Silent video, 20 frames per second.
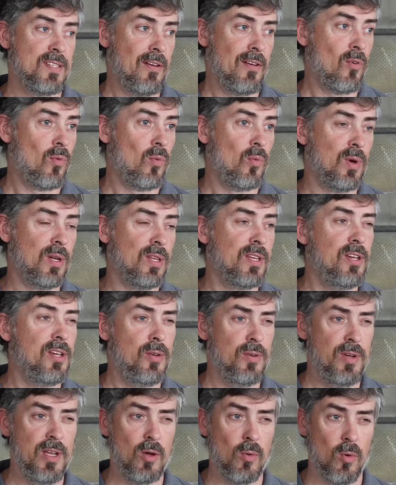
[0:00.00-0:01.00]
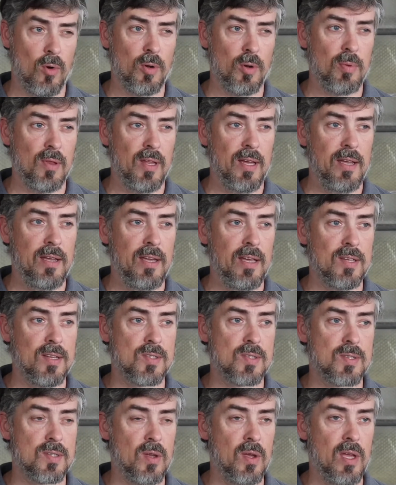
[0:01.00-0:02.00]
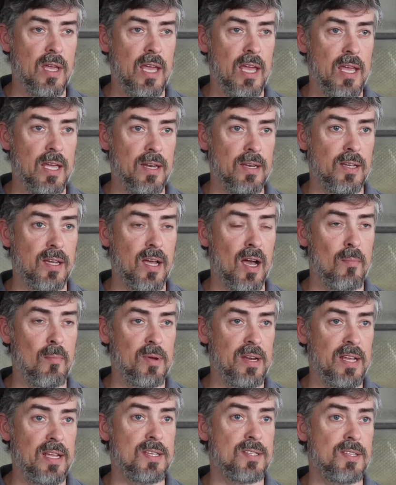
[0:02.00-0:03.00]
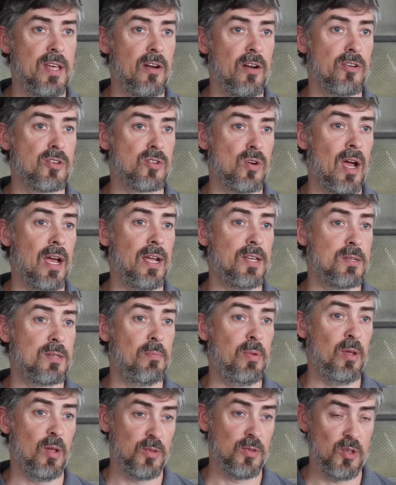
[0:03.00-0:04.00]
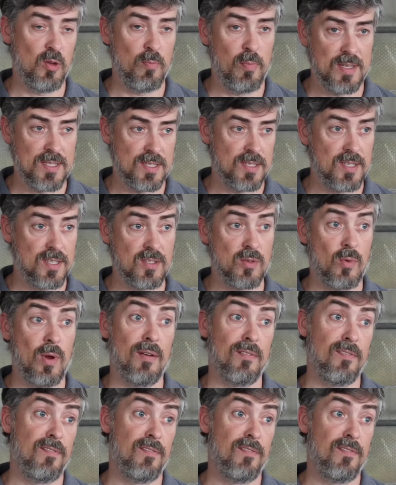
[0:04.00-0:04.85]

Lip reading: have a really unique role to play is in companies that are trying to build new businesses around